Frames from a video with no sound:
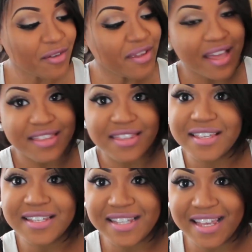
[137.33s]
So yeah,
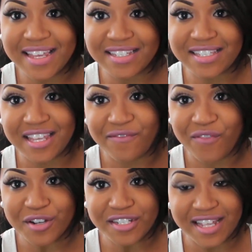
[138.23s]
this is the
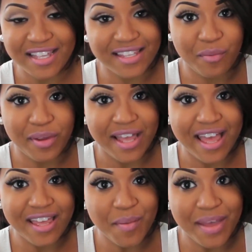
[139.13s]
first thing that we
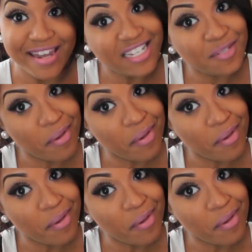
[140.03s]
got him and it's